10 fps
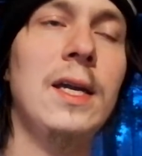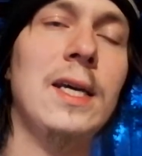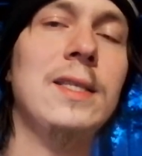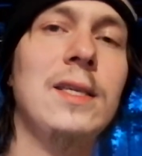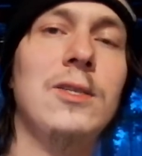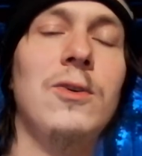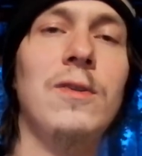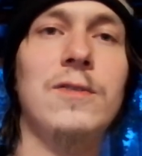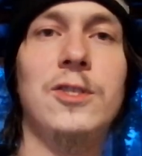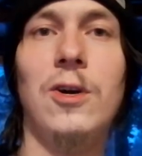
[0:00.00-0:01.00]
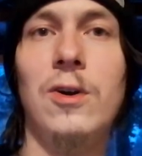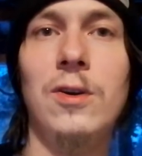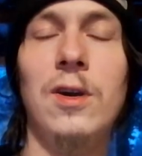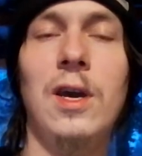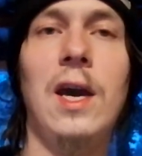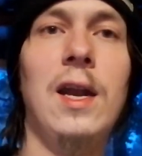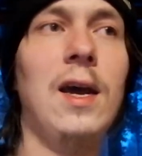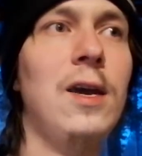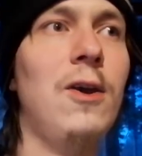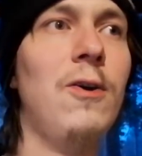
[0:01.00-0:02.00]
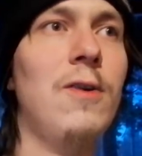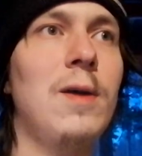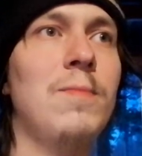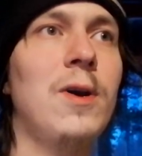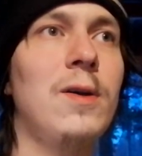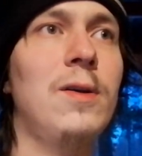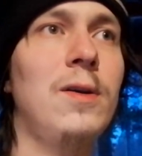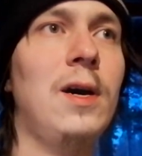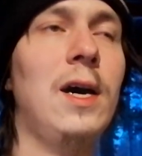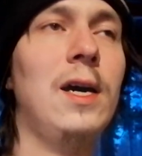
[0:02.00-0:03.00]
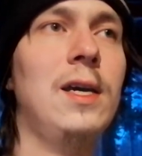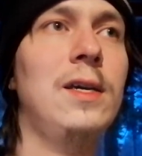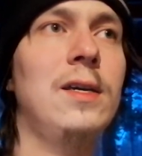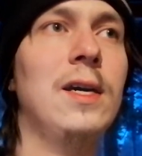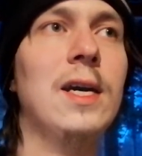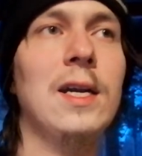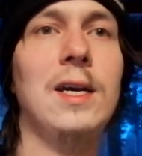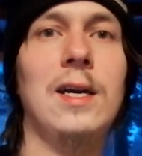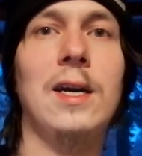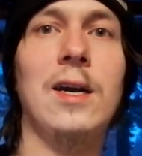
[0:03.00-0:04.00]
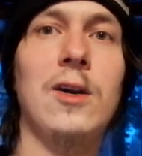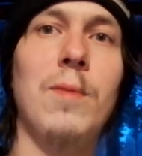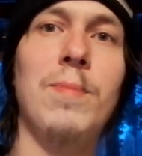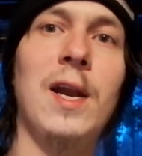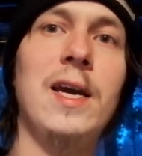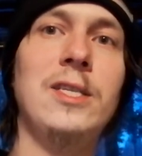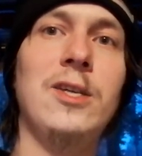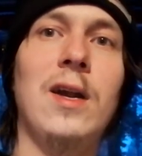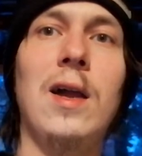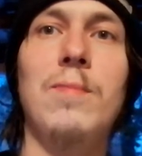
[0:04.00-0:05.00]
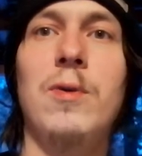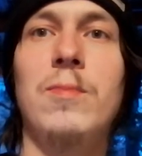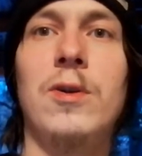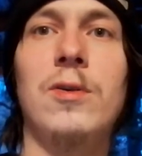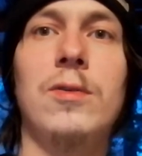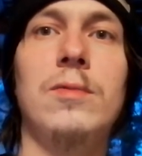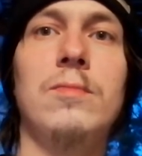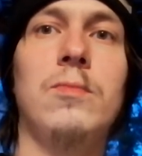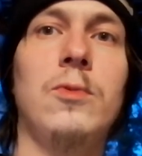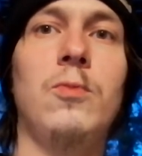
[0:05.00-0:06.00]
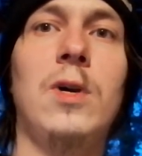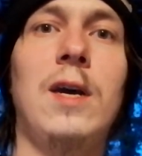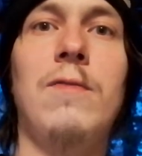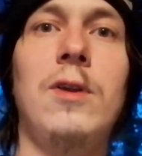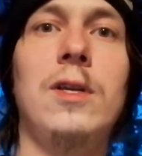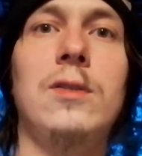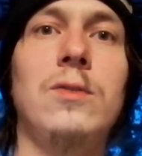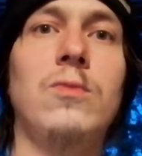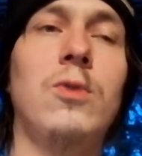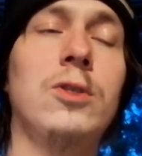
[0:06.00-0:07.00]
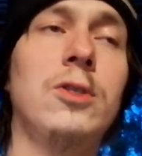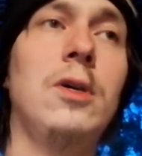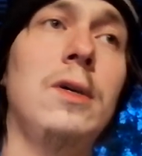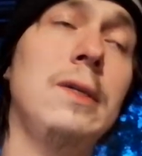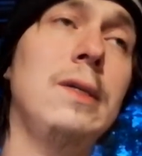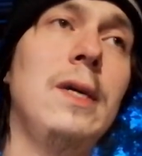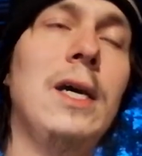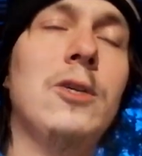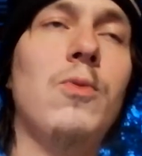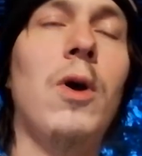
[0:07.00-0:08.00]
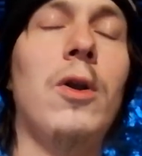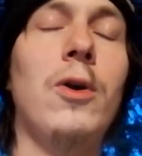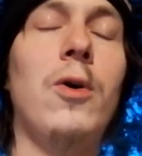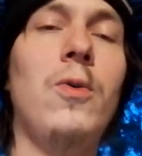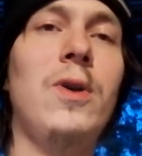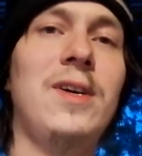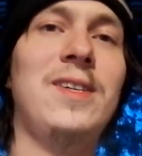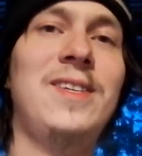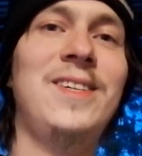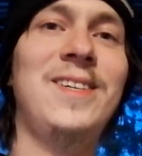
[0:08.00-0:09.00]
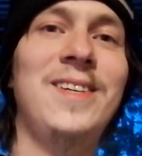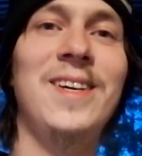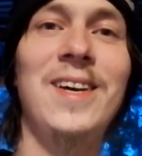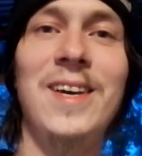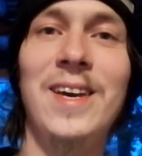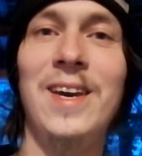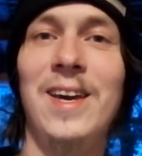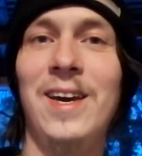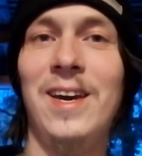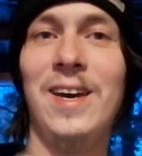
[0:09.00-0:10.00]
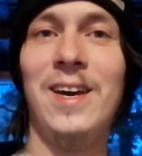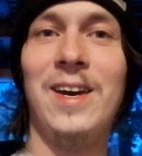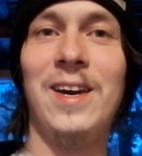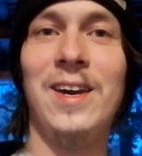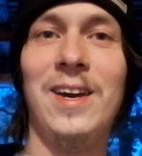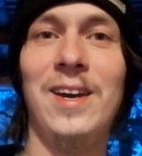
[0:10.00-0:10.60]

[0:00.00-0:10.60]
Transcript: Not that good of a song, and I heard them. I got a compilation album or whatever it was. As we all know, uh,